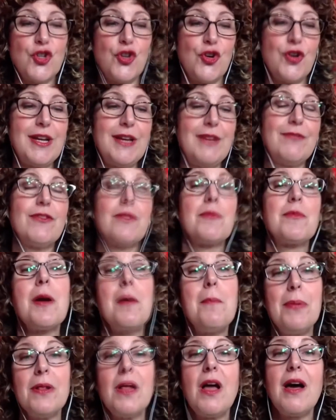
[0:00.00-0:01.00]
journey from
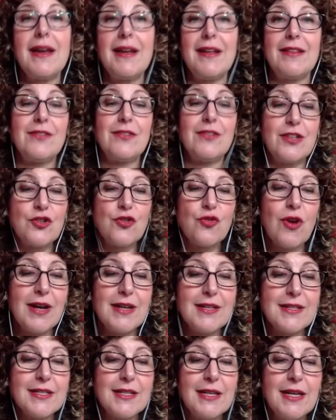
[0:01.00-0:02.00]
compliance to
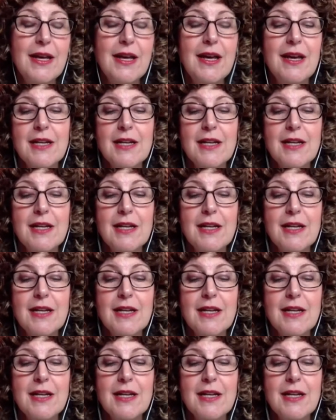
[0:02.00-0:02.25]
trust.